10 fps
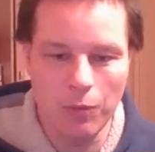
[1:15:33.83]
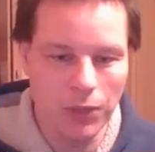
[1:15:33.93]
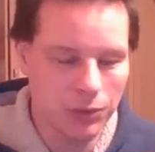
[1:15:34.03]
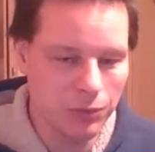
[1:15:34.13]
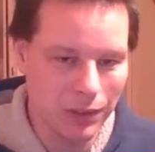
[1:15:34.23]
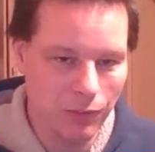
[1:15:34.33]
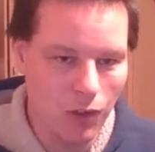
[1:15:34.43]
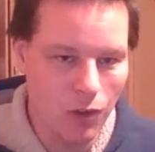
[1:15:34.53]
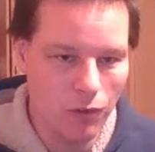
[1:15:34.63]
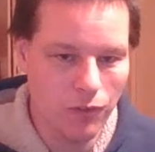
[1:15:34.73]
which will
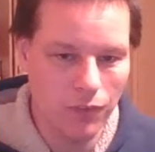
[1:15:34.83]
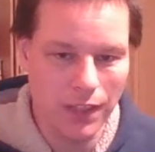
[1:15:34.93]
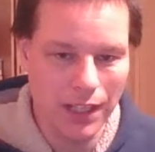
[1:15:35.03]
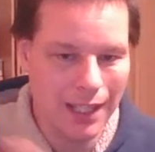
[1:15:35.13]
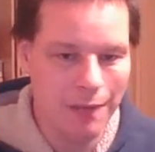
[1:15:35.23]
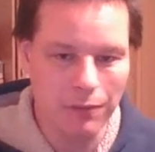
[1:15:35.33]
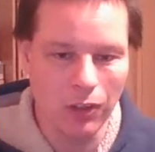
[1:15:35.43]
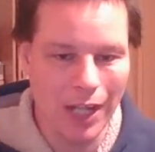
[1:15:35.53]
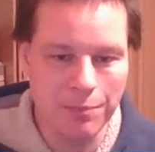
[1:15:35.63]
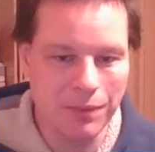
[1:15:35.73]
involve the
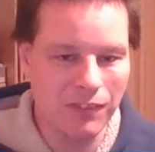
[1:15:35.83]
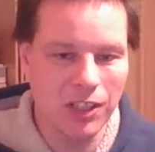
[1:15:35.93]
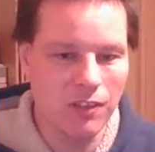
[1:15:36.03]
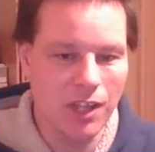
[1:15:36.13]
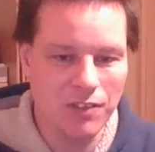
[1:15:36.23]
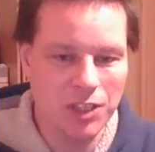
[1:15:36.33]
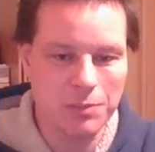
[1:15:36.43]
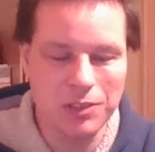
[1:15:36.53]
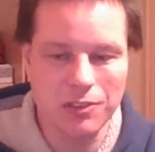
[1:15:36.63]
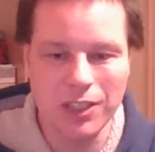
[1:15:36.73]
hour-long epic video that I've just
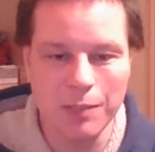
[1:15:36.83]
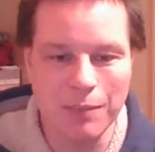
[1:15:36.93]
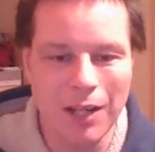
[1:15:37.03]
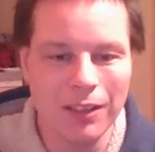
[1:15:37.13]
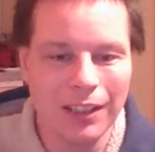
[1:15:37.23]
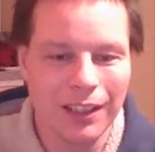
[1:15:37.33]
been talking about.